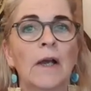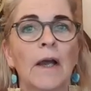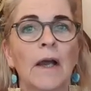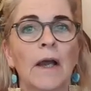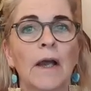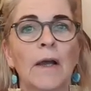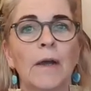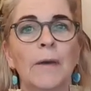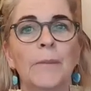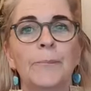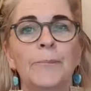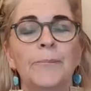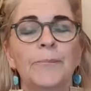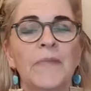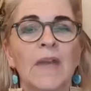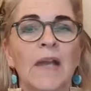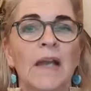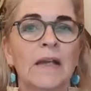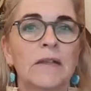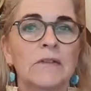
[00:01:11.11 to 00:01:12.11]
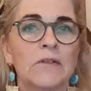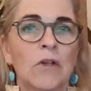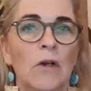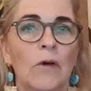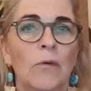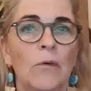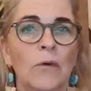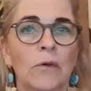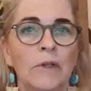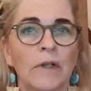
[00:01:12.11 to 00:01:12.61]
and
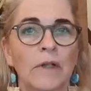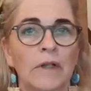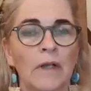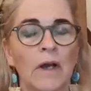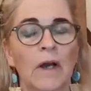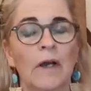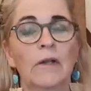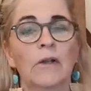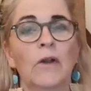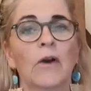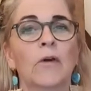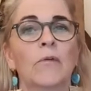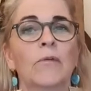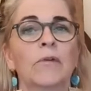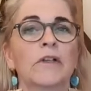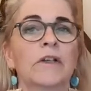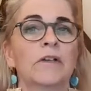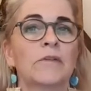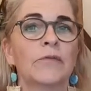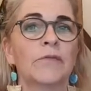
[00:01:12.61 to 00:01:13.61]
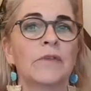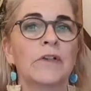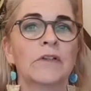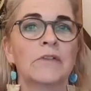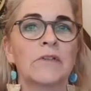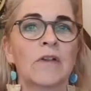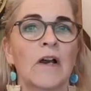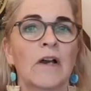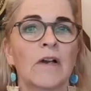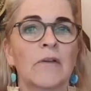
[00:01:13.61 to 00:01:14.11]
so on. And I know what that
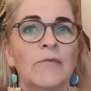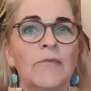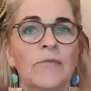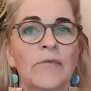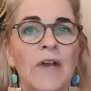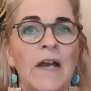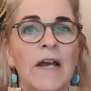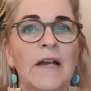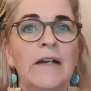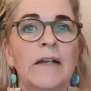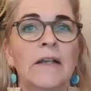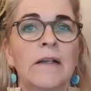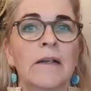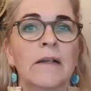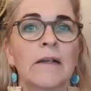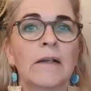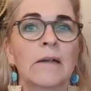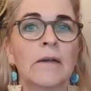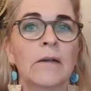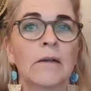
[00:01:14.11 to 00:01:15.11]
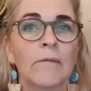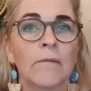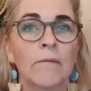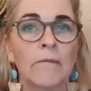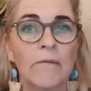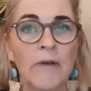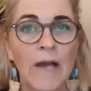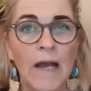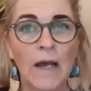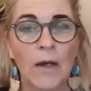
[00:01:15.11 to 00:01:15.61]
feels like very
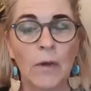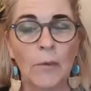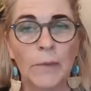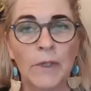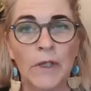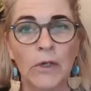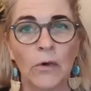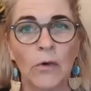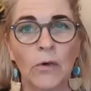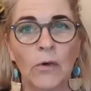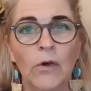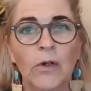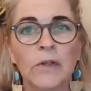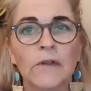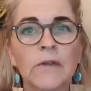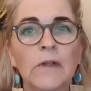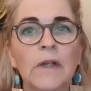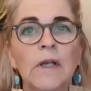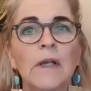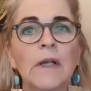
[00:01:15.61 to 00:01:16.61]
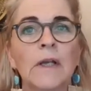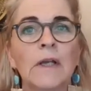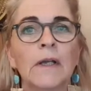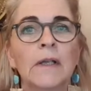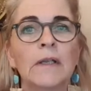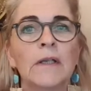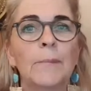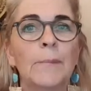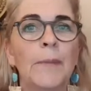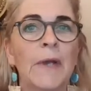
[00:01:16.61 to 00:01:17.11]
well, because
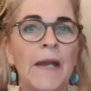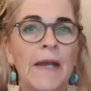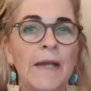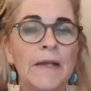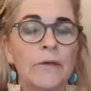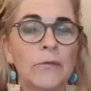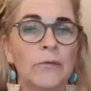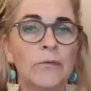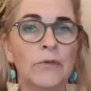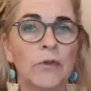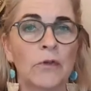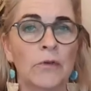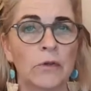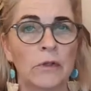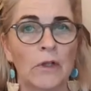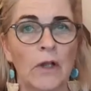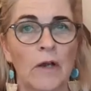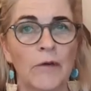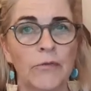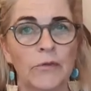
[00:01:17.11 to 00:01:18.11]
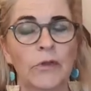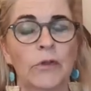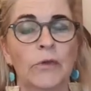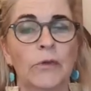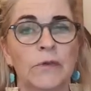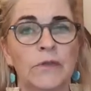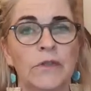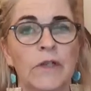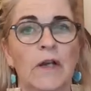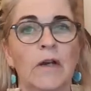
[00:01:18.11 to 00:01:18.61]
the pain of not loving
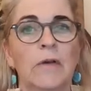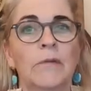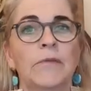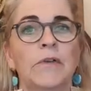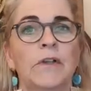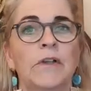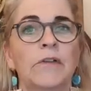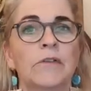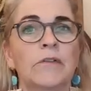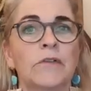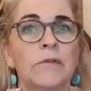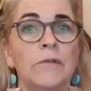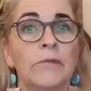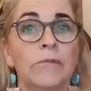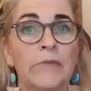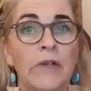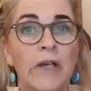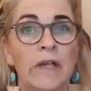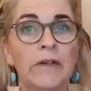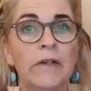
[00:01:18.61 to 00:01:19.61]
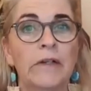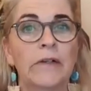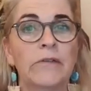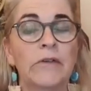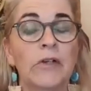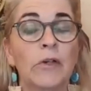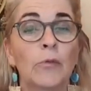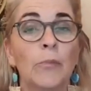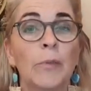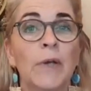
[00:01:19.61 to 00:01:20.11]
yourself is a very
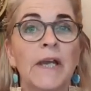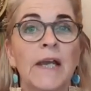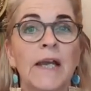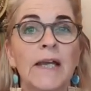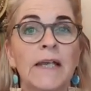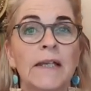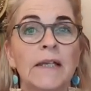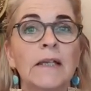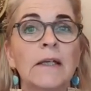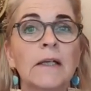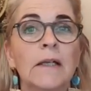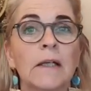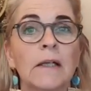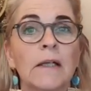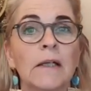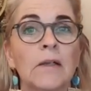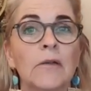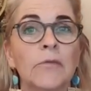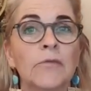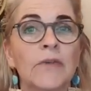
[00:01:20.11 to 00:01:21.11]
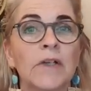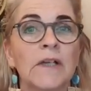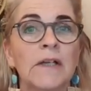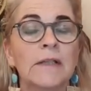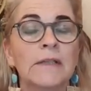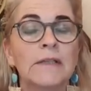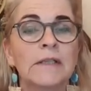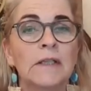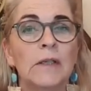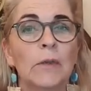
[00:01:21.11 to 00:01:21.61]
real pain. You feel
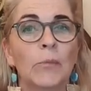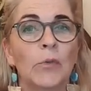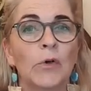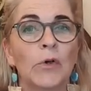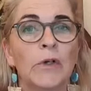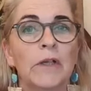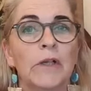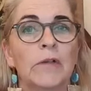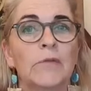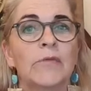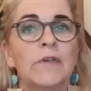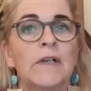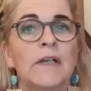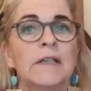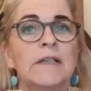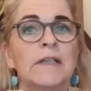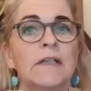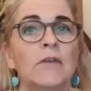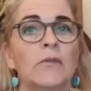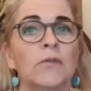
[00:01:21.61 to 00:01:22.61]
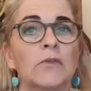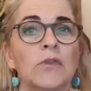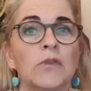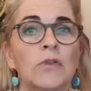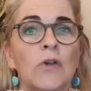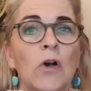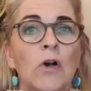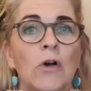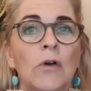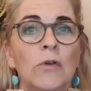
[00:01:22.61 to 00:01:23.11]
it in your body, you feel it in your
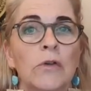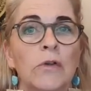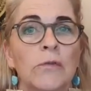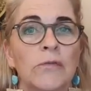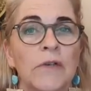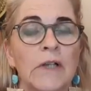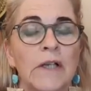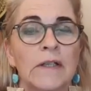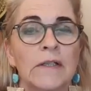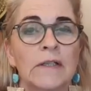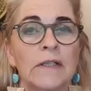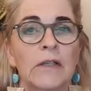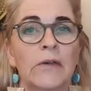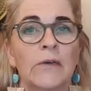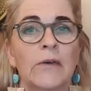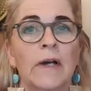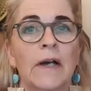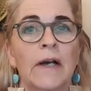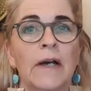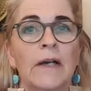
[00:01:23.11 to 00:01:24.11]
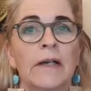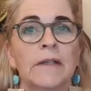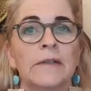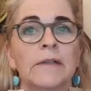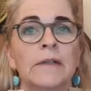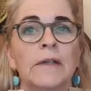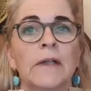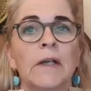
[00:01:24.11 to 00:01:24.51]
soul, you feel it in your heart,